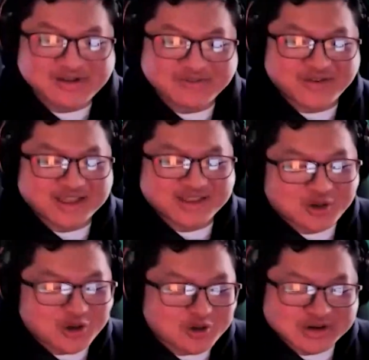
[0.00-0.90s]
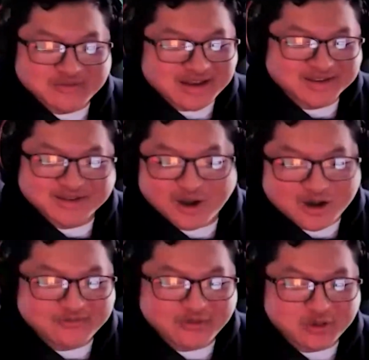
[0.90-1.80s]
festival, and you've had a
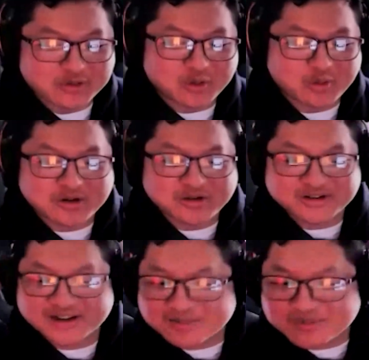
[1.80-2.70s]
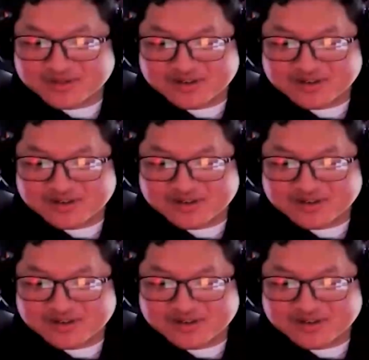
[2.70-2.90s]
song for the World Cup.